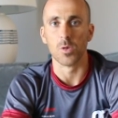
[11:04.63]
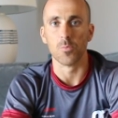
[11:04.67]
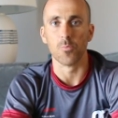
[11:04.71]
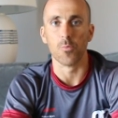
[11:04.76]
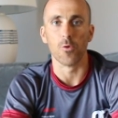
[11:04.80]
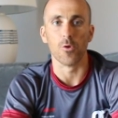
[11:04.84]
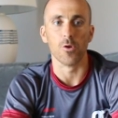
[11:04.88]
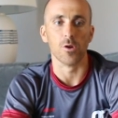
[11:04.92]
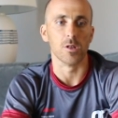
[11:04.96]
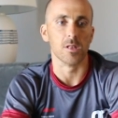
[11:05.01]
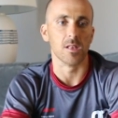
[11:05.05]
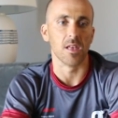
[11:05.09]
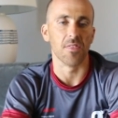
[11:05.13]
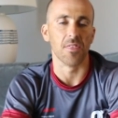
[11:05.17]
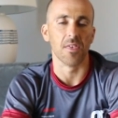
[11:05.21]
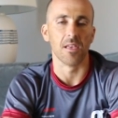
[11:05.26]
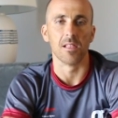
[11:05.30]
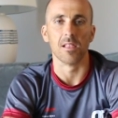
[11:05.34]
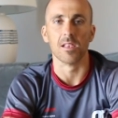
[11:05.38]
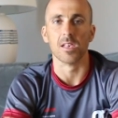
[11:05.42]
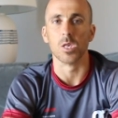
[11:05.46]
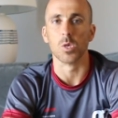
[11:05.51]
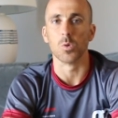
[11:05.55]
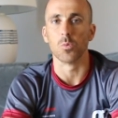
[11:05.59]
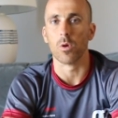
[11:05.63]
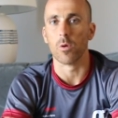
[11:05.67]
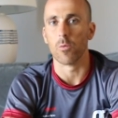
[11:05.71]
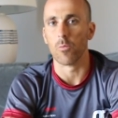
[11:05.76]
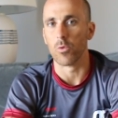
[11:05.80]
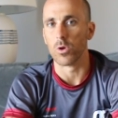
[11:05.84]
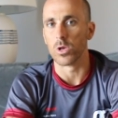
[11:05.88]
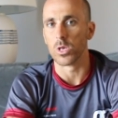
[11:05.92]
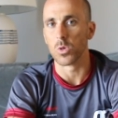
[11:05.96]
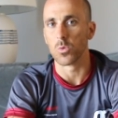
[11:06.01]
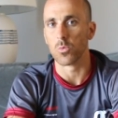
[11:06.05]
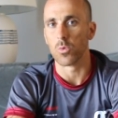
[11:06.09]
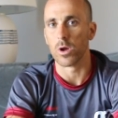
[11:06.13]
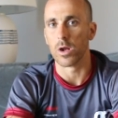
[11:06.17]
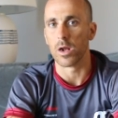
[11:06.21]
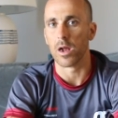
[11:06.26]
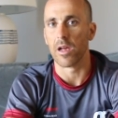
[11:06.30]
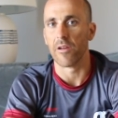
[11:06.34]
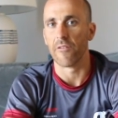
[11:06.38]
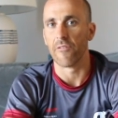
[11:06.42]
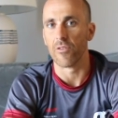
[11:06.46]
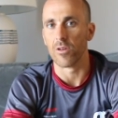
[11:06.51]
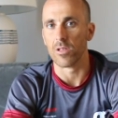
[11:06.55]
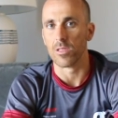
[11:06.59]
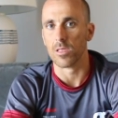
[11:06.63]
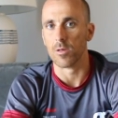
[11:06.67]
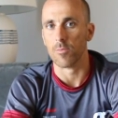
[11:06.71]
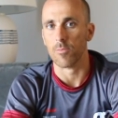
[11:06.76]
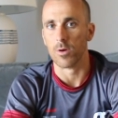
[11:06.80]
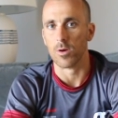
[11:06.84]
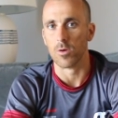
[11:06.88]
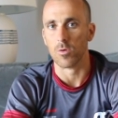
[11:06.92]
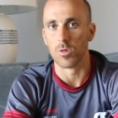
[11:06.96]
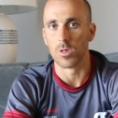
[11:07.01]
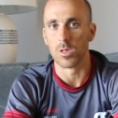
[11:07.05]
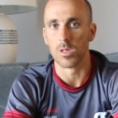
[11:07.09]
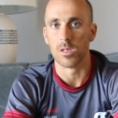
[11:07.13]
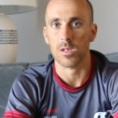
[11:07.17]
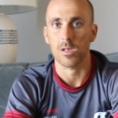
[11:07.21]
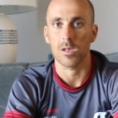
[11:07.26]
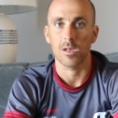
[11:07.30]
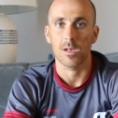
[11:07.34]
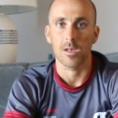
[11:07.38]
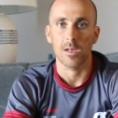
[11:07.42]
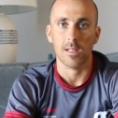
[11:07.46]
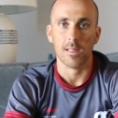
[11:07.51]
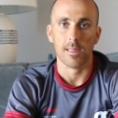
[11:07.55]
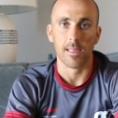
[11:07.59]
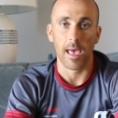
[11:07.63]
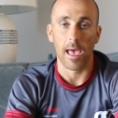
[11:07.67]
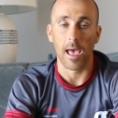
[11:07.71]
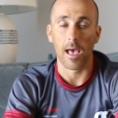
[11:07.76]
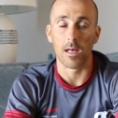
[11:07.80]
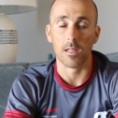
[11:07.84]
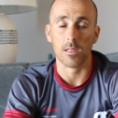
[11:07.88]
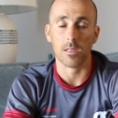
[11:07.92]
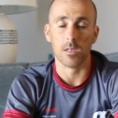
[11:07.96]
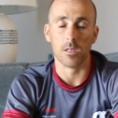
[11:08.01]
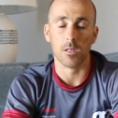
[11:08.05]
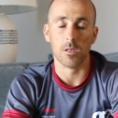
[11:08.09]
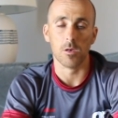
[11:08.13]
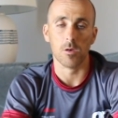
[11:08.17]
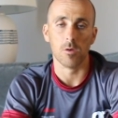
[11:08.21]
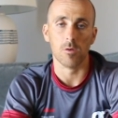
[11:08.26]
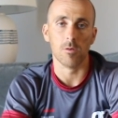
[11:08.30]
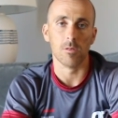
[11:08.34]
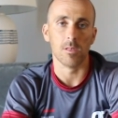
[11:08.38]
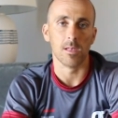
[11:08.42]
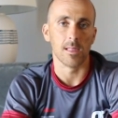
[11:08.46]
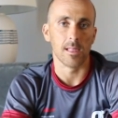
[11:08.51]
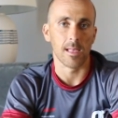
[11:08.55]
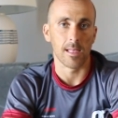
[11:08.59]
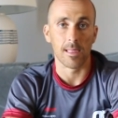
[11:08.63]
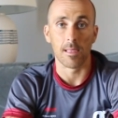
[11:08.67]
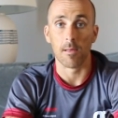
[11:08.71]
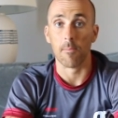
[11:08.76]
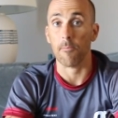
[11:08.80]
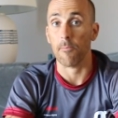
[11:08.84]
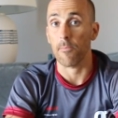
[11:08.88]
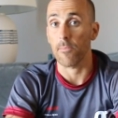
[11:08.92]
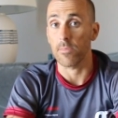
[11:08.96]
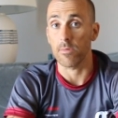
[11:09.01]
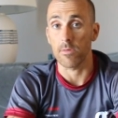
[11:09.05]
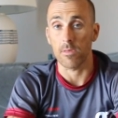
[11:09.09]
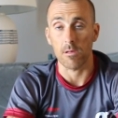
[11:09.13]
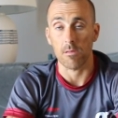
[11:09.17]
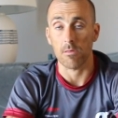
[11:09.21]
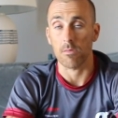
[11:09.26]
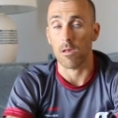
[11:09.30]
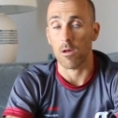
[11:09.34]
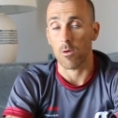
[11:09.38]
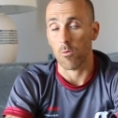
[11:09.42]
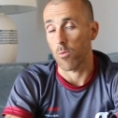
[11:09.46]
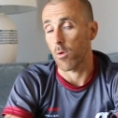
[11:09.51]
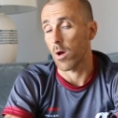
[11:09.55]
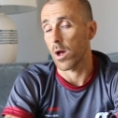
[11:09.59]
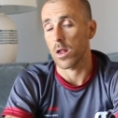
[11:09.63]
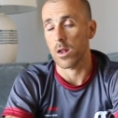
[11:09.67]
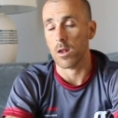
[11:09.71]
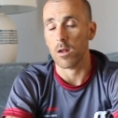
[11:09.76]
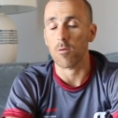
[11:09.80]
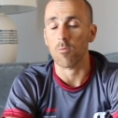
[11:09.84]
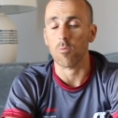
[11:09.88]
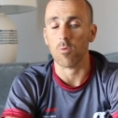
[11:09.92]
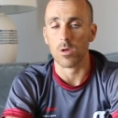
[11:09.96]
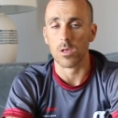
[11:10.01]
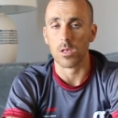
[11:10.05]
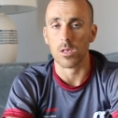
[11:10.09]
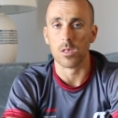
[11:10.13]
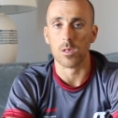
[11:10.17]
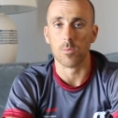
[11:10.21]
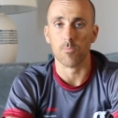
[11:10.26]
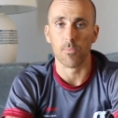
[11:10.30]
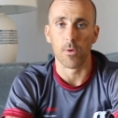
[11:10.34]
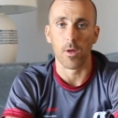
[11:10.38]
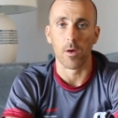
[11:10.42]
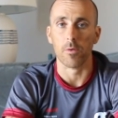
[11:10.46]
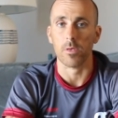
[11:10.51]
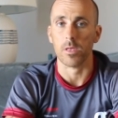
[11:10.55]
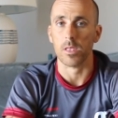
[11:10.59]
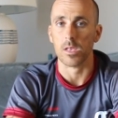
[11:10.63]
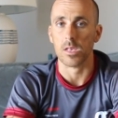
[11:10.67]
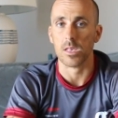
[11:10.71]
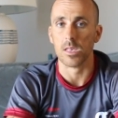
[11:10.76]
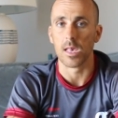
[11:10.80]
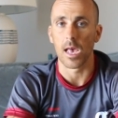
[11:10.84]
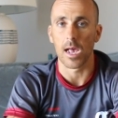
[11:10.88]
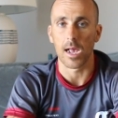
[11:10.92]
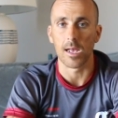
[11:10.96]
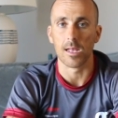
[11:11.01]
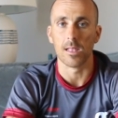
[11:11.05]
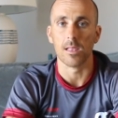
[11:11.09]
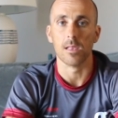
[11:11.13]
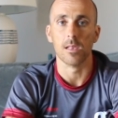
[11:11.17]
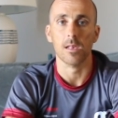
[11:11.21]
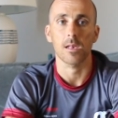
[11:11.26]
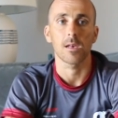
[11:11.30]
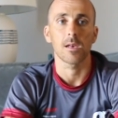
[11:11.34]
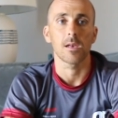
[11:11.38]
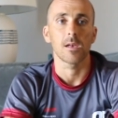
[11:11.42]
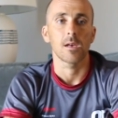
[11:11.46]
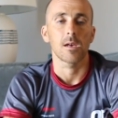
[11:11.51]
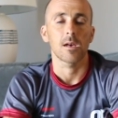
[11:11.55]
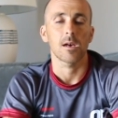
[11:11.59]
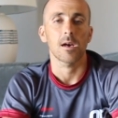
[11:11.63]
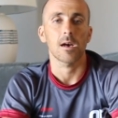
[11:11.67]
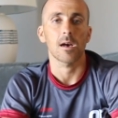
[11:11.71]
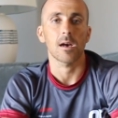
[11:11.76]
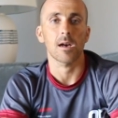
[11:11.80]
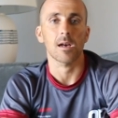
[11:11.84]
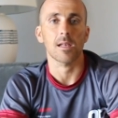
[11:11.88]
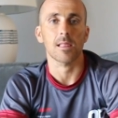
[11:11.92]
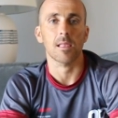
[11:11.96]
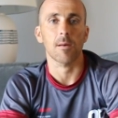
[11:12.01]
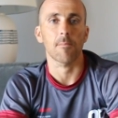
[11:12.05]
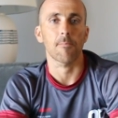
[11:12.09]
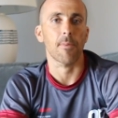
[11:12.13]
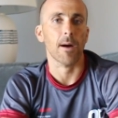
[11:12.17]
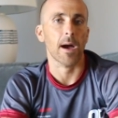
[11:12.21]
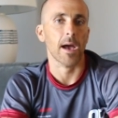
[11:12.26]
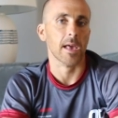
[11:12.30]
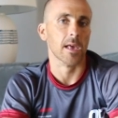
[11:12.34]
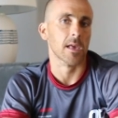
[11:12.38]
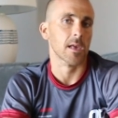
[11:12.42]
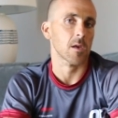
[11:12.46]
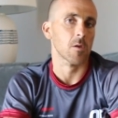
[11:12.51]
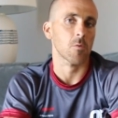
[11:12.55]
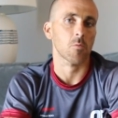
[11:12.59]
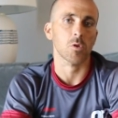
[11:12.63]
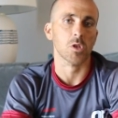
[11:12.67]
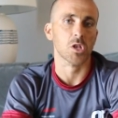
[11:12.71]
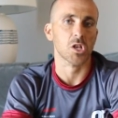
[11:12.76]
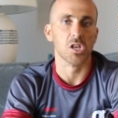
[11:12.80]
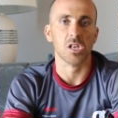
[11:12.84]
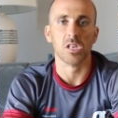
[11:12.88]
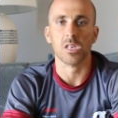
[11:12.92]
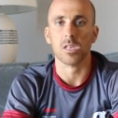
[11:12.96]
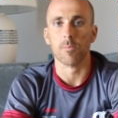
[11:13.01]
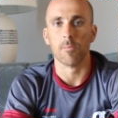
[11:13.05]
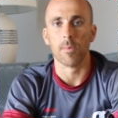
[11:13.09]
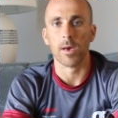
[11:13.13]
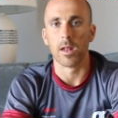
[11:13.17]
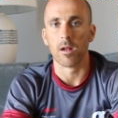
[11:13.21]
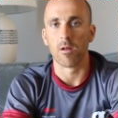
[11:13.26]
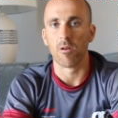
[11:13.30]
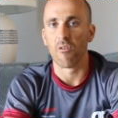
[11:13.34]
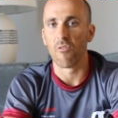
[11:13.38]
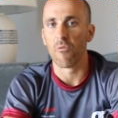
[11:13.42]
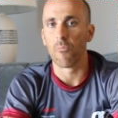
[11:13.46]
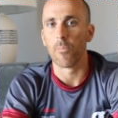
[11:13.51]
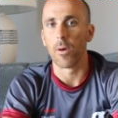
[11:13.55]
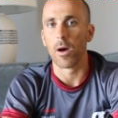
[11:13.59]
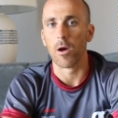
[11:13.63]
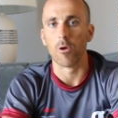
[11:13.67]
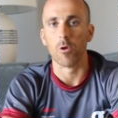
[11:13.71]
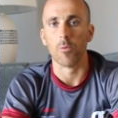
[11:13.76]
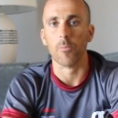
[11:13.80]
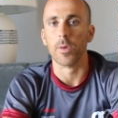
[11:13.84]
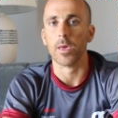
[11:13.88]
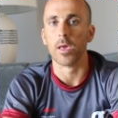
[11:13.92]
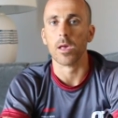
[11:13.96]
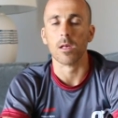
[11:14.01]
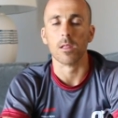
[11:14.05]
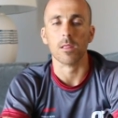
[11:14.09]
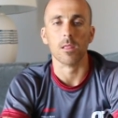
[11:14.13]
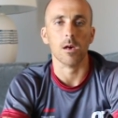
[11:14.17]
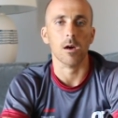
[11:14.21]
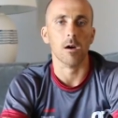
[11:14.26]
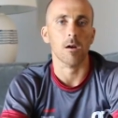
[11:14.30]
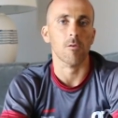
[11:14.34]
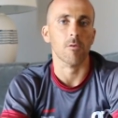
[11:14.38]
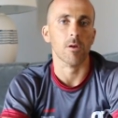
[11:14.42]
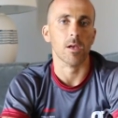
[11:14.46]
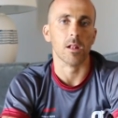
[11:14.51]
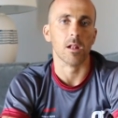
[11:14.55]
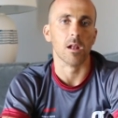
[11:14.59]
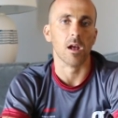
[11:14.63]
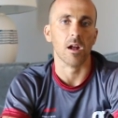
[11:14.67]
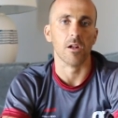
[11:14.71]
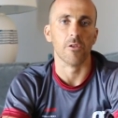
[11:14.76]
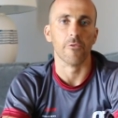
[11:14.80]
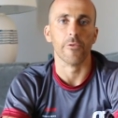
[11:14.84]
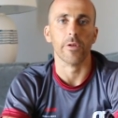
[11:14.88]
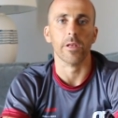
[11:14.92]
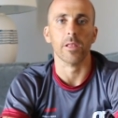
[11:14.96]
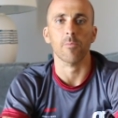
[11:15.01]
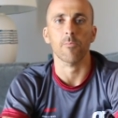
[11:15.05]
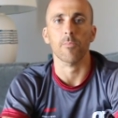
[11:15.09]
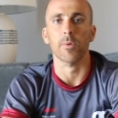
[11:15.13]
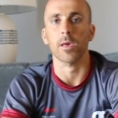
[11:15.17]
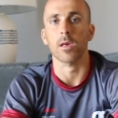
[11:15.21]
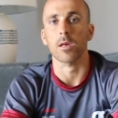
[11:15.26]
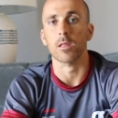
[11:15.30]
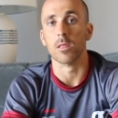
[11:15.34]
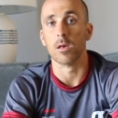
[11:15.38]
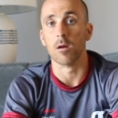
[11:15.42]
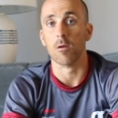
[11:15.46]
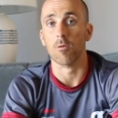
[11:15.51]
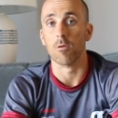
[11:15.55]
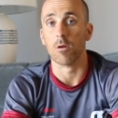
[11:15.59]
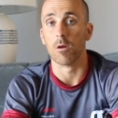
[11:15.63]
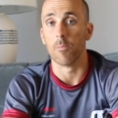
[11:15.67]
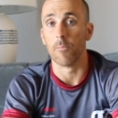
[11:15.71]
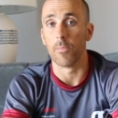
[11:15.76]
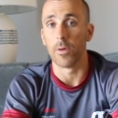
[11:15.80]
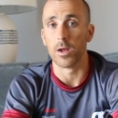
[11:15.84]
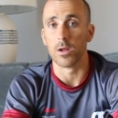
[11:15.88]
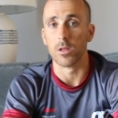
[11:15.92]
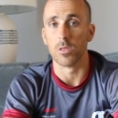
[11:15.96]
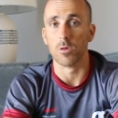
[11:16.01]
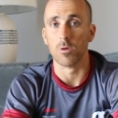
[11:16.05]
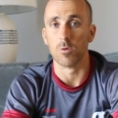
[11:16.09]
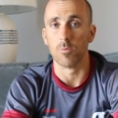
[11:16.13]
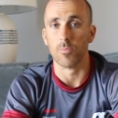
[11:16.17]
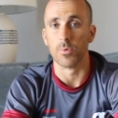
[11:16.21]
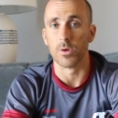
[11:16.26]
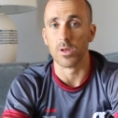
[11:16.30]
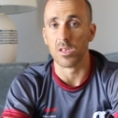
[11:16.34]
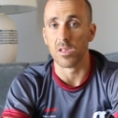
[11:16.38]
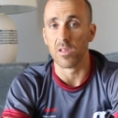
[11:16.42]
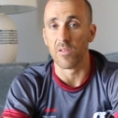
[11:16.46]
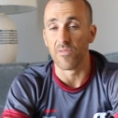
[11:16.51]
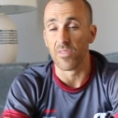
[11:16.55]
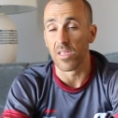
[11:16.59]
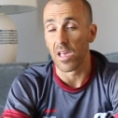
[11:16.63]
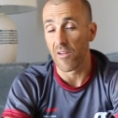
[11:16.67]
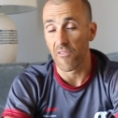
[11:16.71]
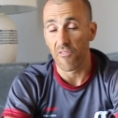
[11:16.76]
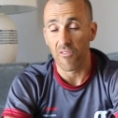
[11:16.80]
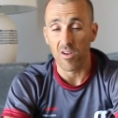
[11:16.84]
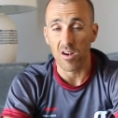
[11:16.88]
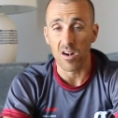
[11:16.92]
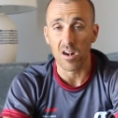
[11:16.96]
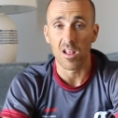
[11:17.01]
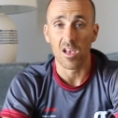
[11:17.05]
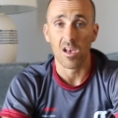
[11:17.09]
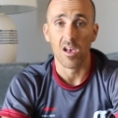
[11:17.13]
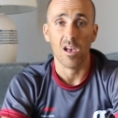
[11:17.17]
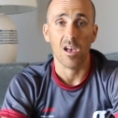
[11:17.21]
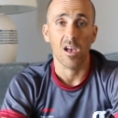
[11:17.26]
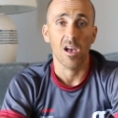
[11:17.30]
sports, I think the swim was where I felt the most the altitude, and then the run was probably the second. The bike, it was just a matter of power being low and heart rate being low compared to perceived effort.